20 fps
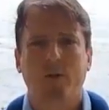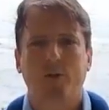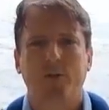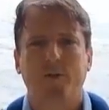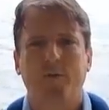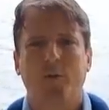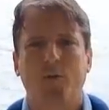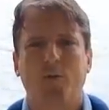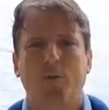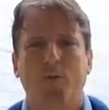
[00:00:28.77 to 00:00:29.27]
Those
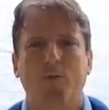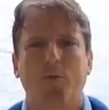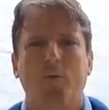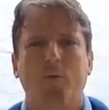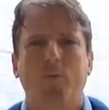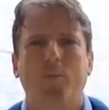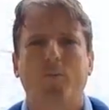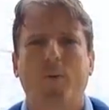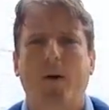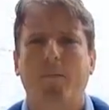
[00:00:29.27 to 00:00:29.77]
of you
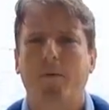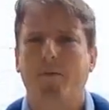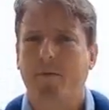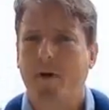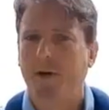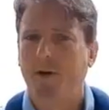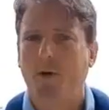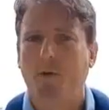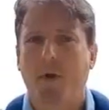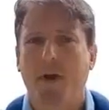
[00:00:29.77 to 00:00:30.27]
probably
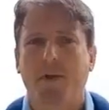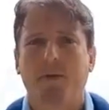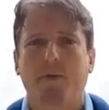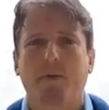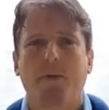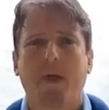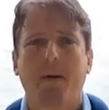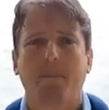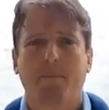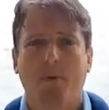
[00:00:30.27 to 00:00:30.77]
found your way
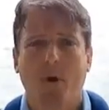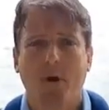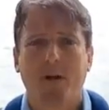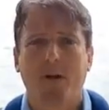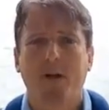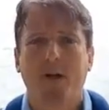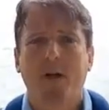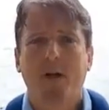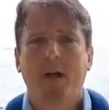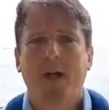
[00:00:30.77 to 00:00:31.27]
through that
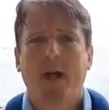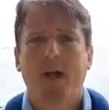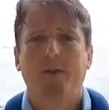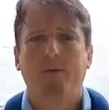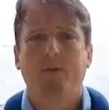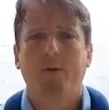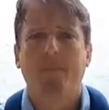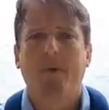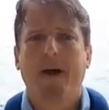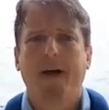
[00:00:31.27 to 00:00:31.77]
book
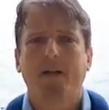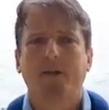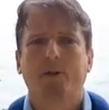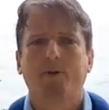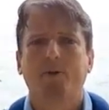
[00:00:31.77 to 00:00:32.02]
and through my